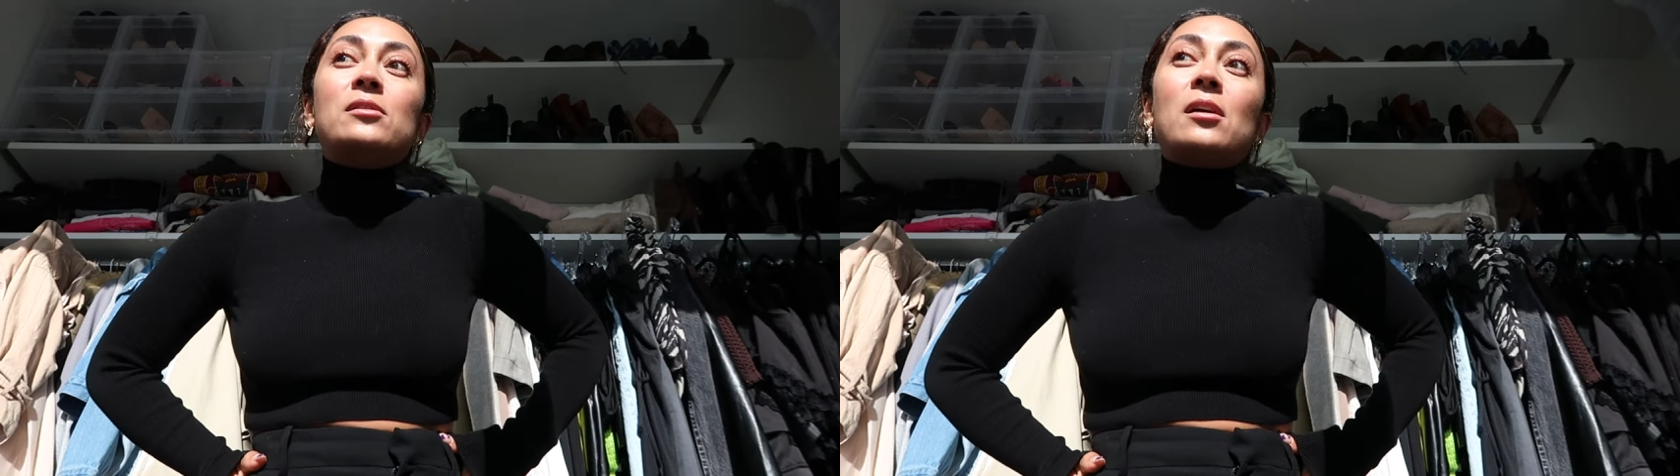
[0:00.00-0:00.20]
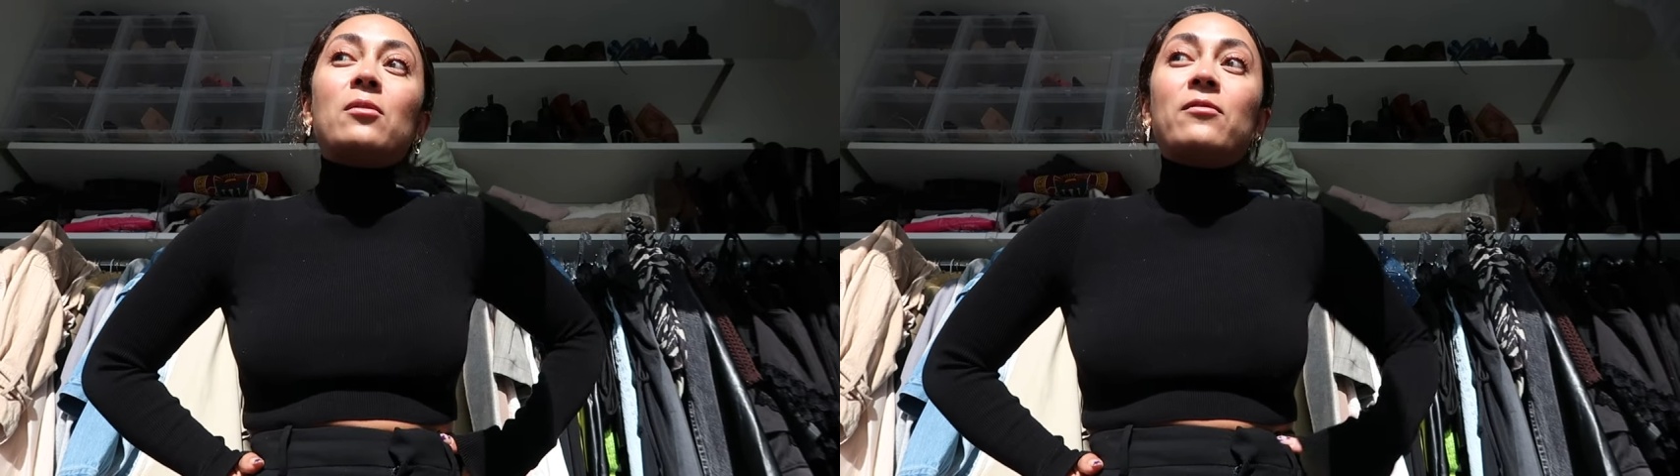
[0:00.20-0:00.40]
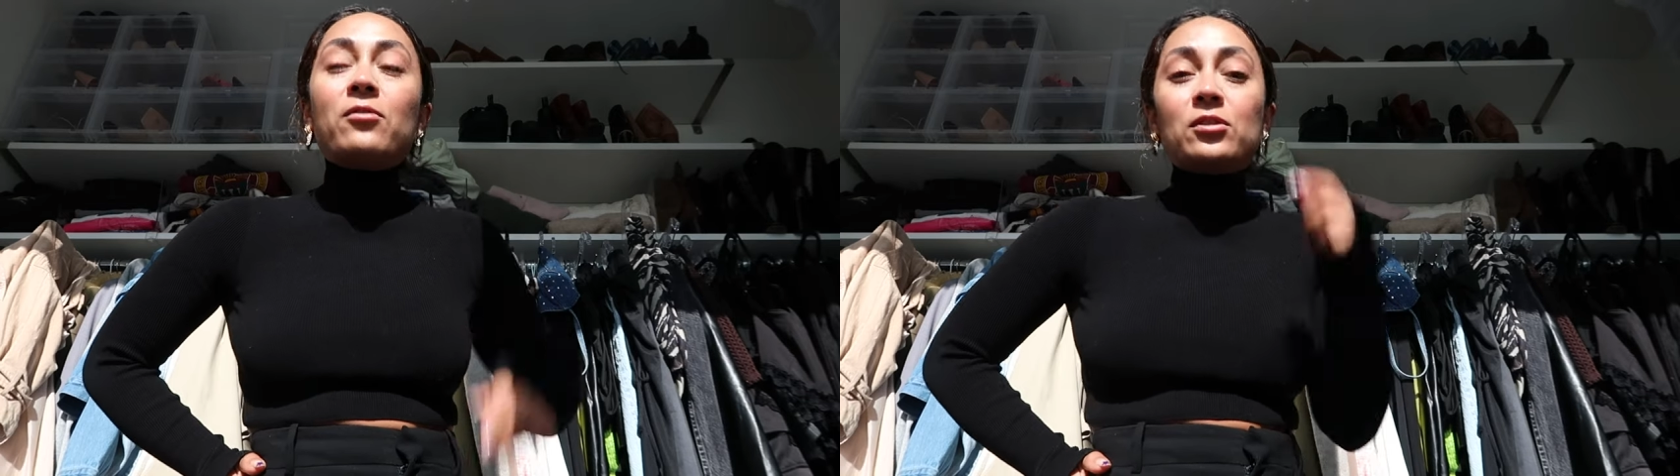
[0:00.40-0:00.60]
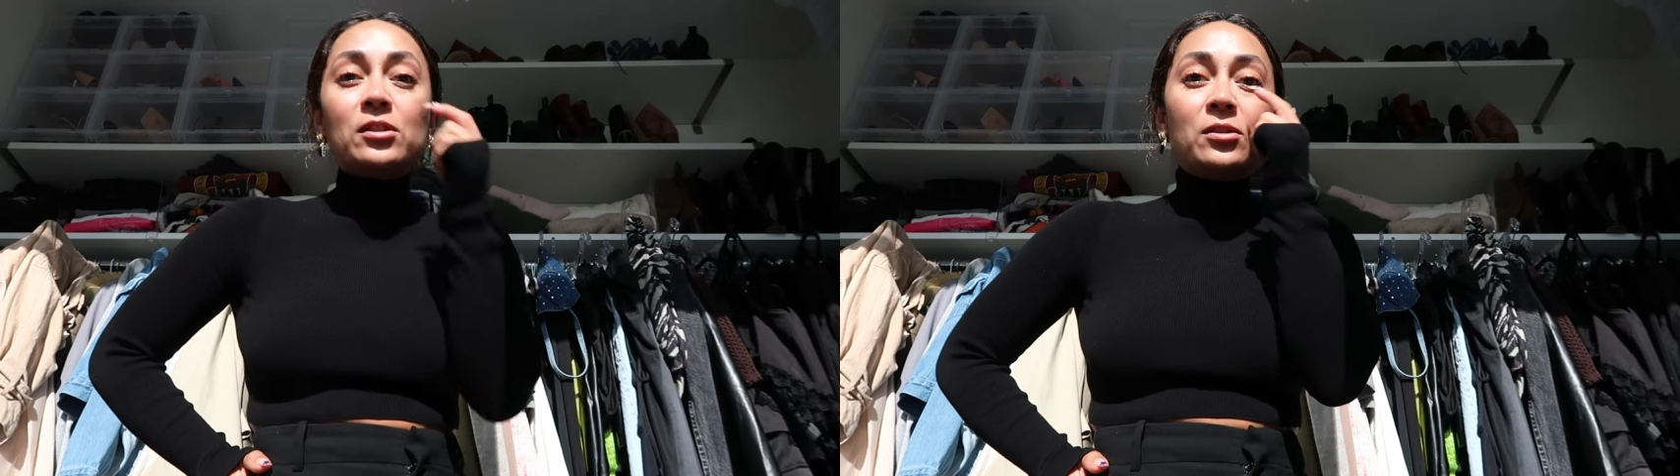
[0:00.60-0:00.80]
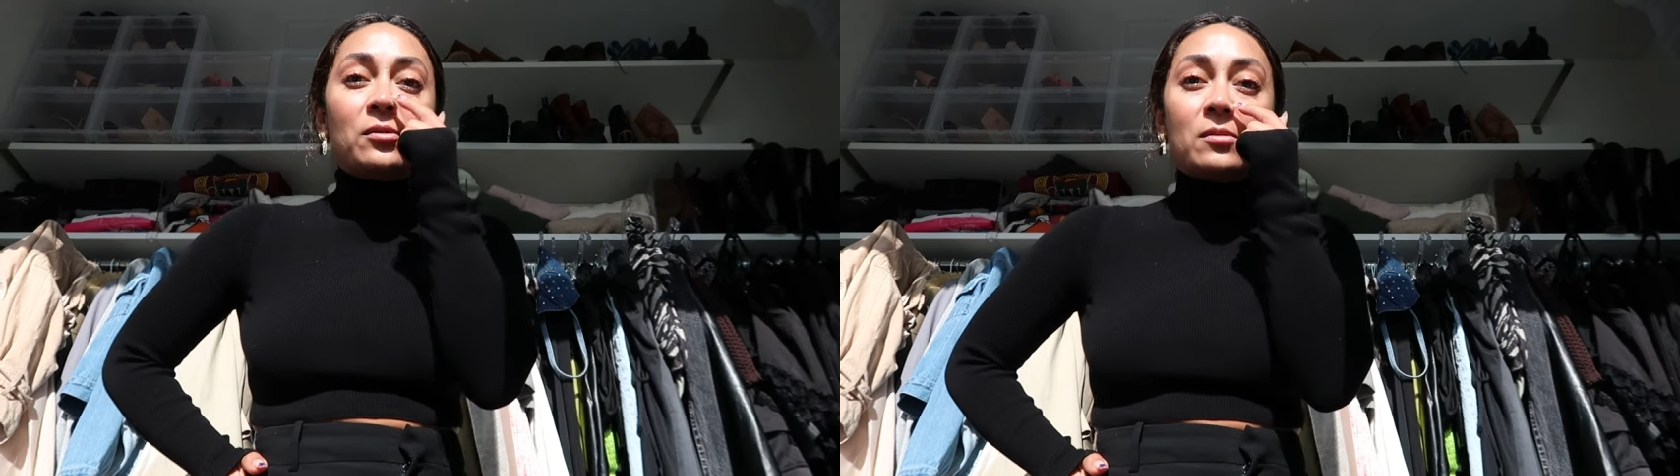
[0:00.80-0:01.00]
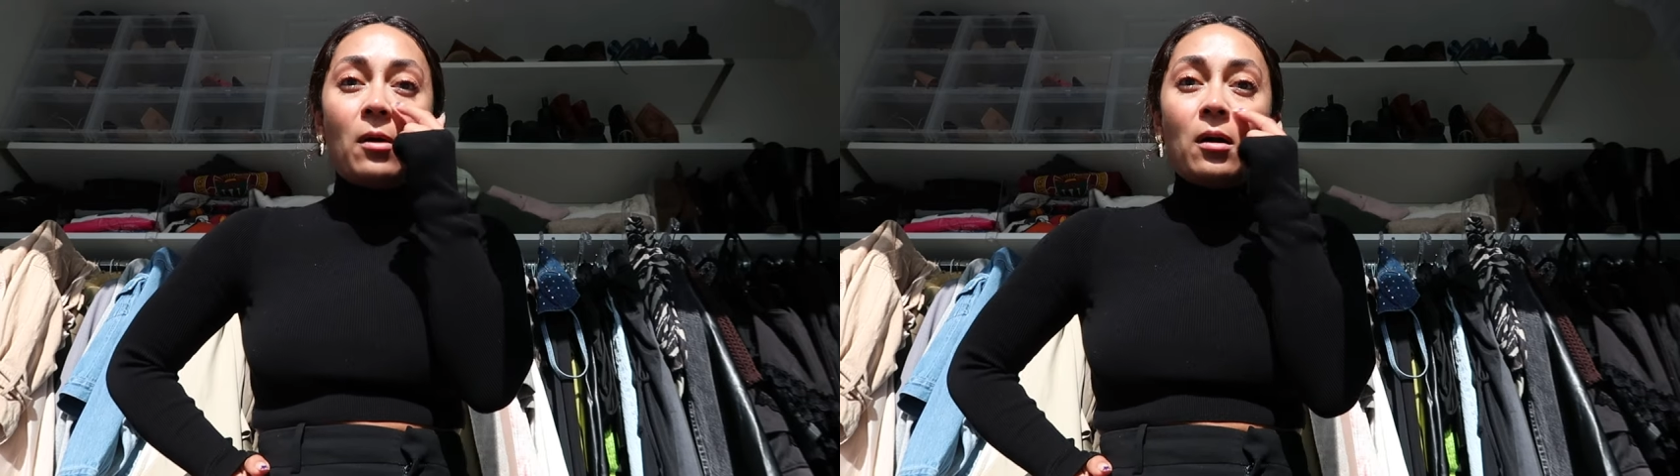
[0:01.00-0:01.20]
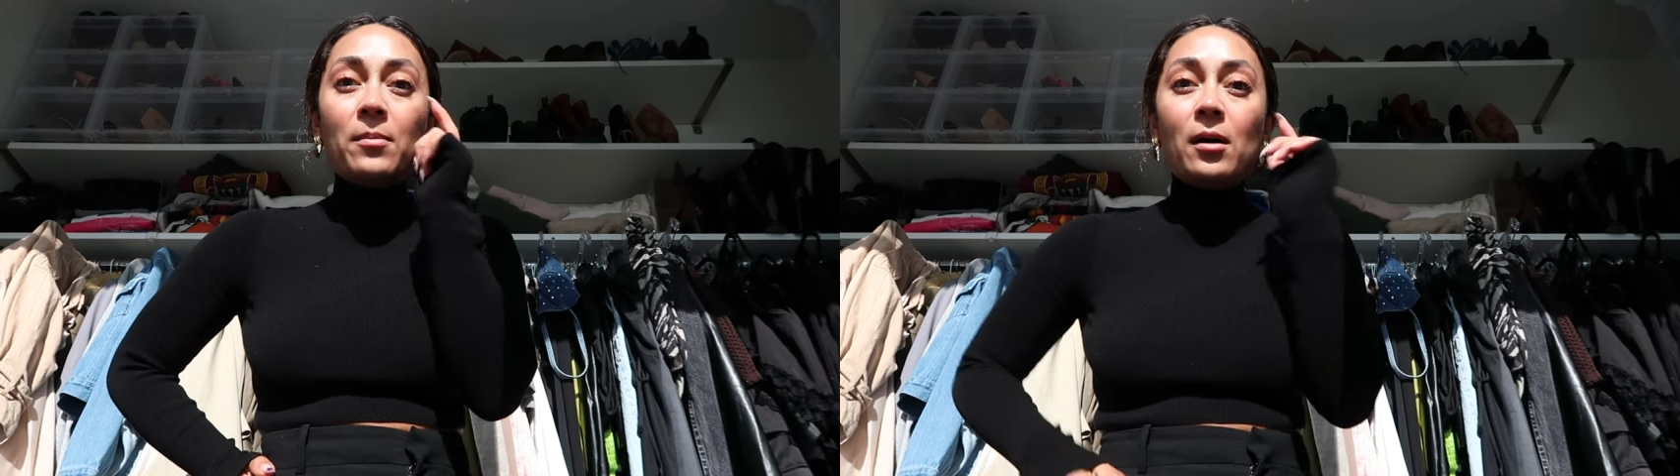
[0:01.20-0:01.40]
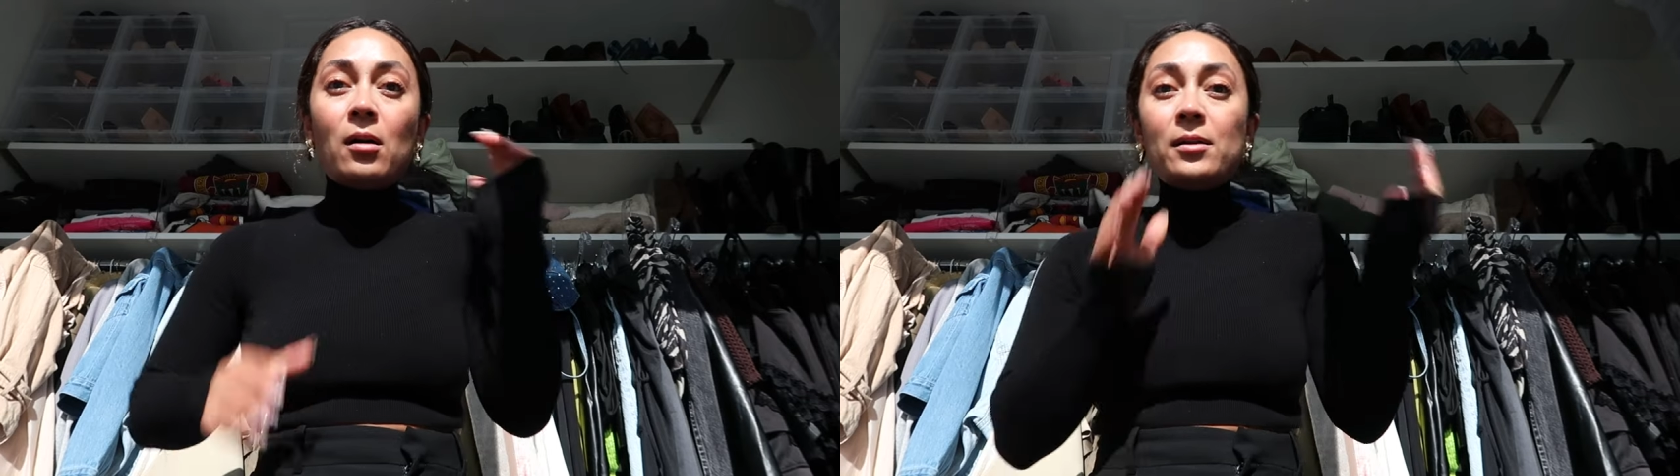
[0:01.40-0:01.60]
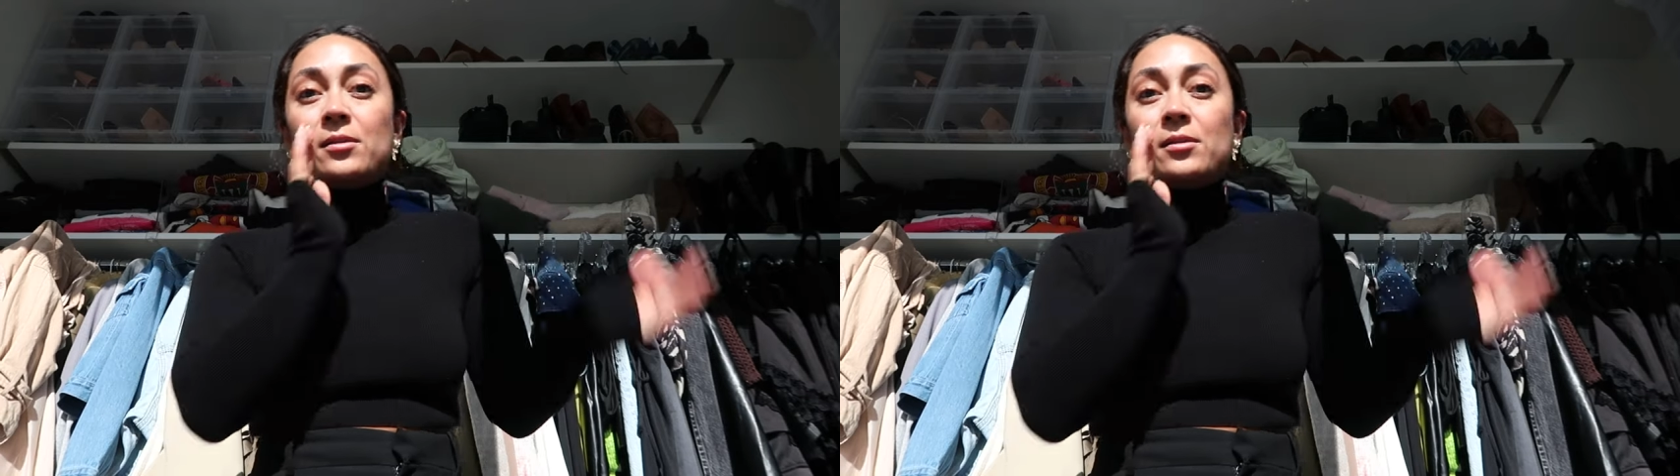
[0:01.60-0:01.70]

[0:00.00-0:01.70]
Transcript: that were unfortunately too small, but I'll